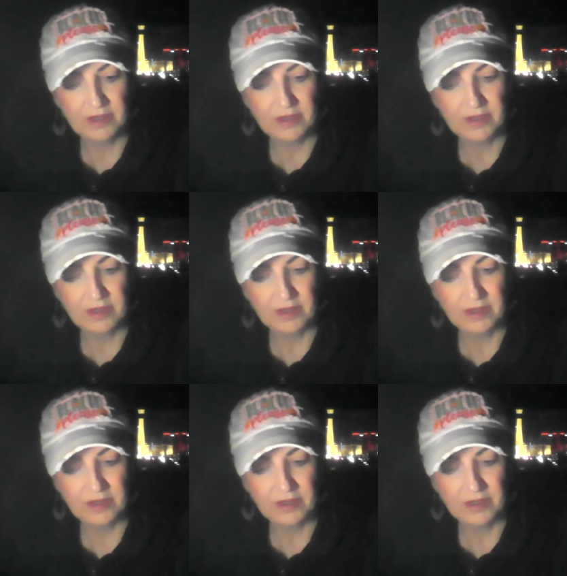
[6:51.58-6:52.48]

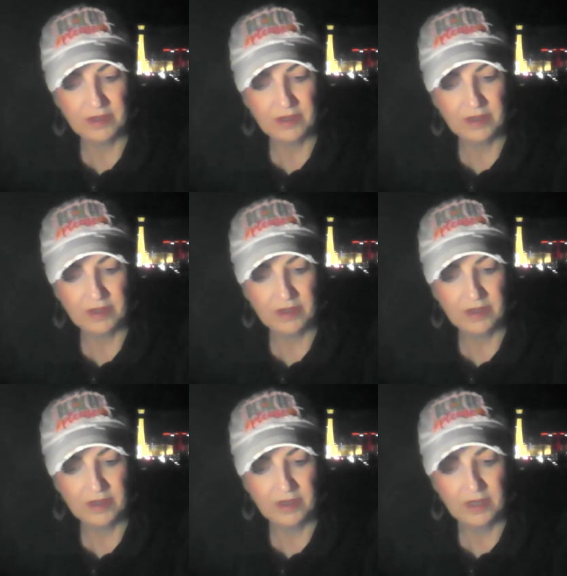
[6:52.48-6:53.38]

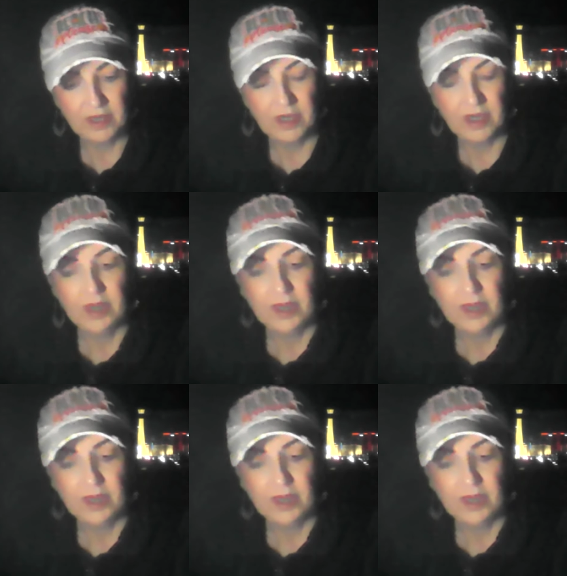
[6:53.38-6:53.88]
[no speech]